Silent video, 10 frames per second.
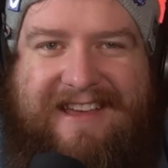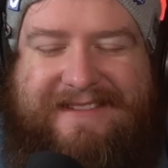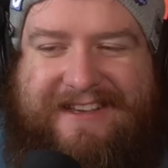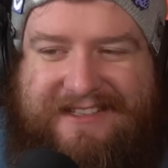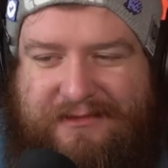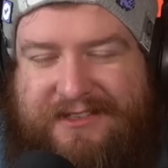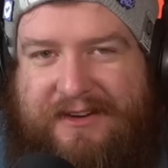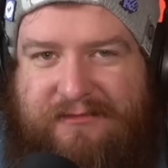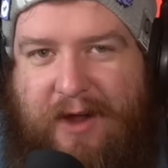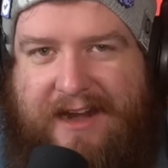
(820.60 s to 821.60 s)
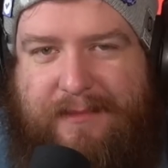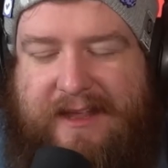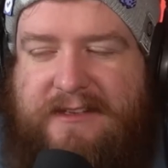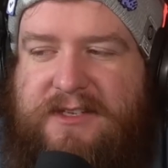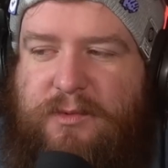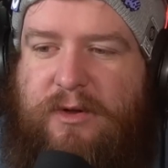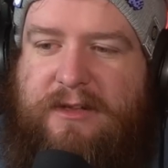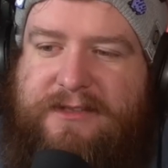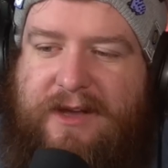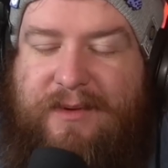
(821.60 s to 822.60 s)
because it was sort of right up against a
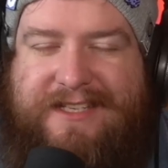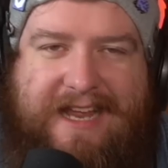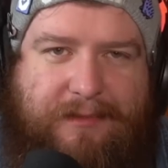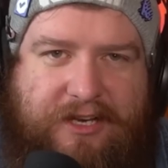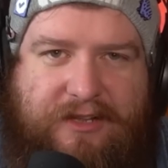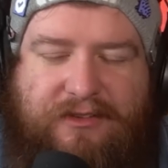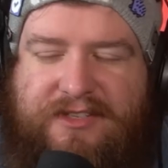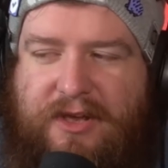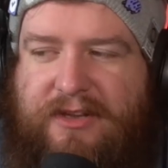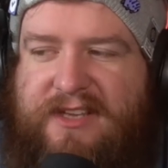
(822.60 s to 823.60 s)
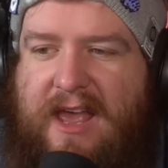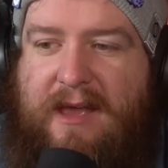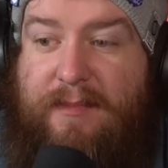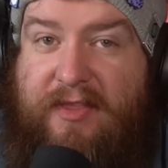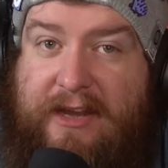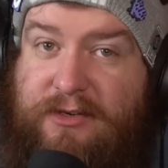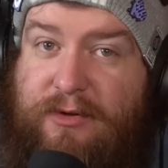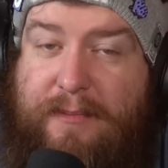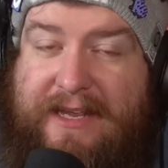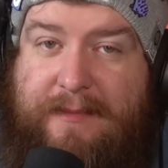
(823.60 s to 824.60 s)
wall. So I wasn't able to use those, but they
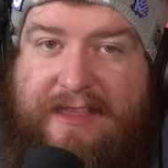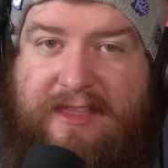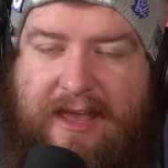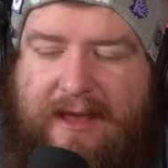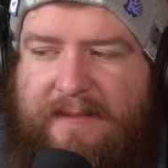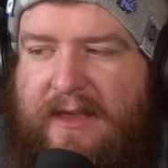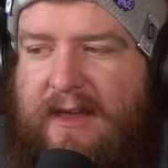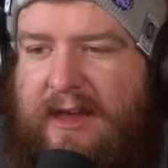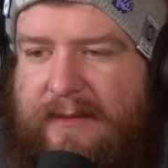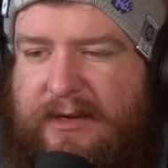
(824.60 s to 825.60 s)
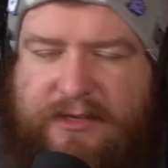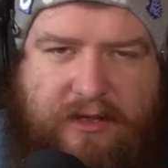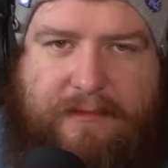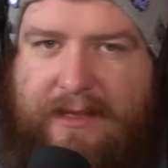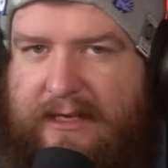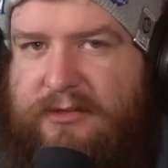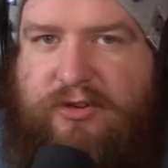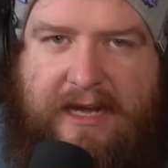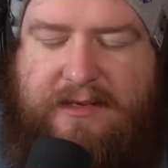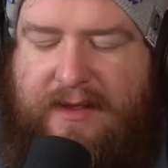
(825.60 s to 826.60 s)
do appear to be there. I also couldn't be like
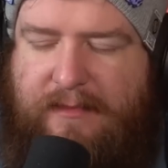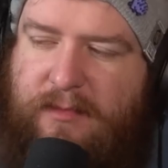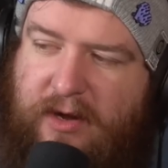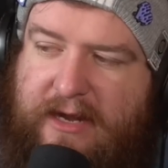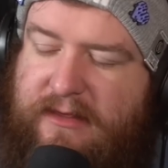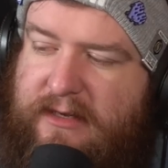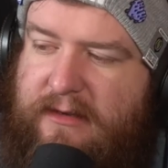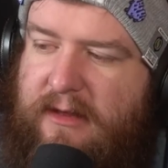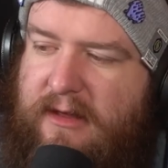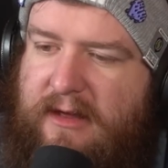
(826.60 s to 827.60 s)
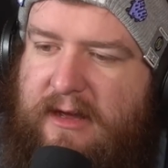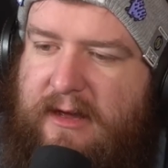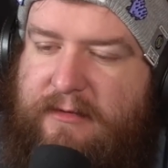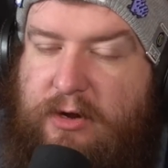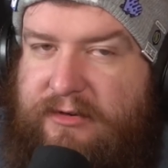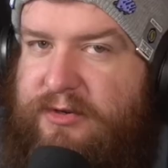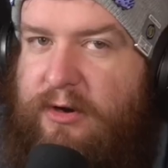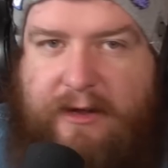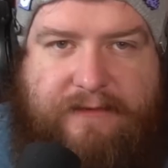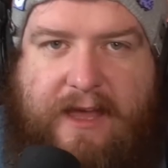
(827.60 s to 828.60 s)
tractor beam them or anything. Not
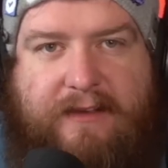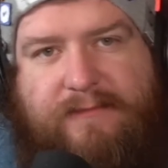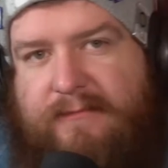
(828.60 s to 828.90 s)
sure if that